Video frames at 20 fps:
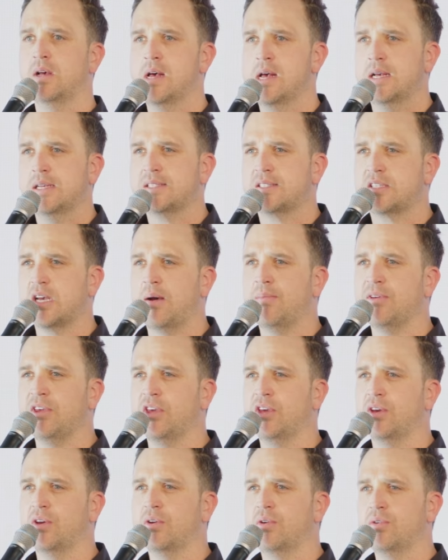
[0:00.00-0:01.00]
Some of
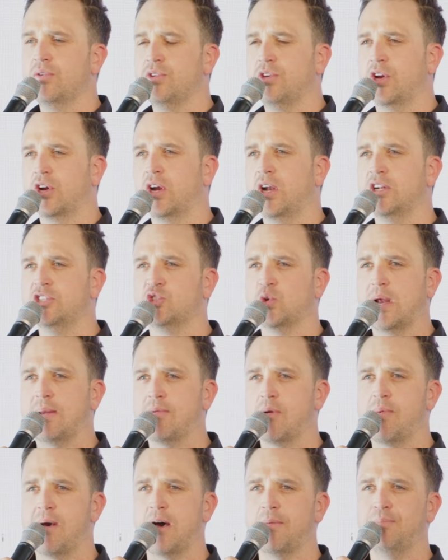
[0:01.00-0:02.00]
you, you're going to dream
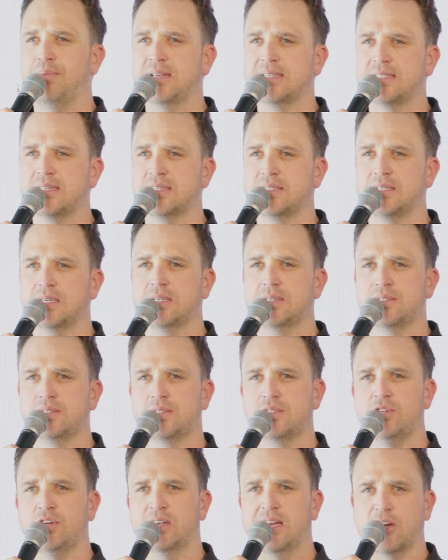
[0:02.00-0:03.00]
about
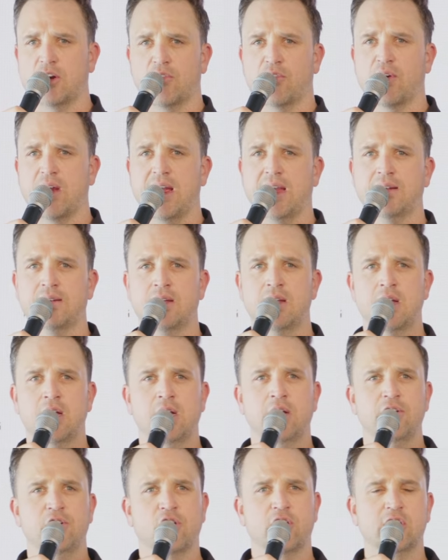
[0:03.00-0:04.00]
businesses. You can let go of their hand.
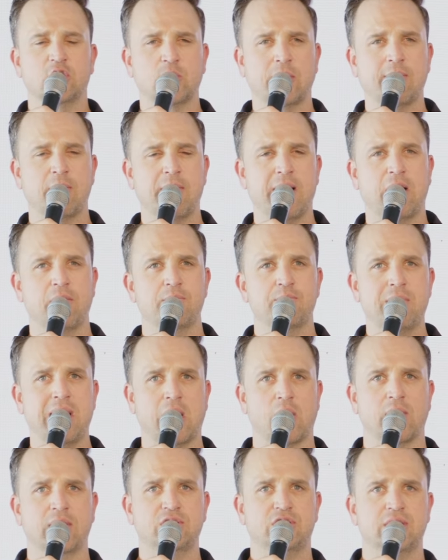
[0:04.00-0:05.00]
You're going to dream about
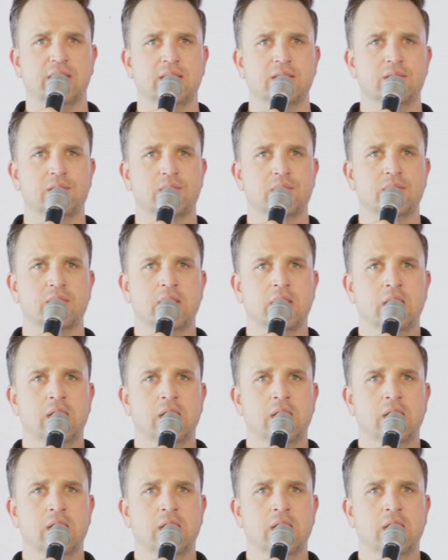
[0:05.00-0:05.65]
marriages.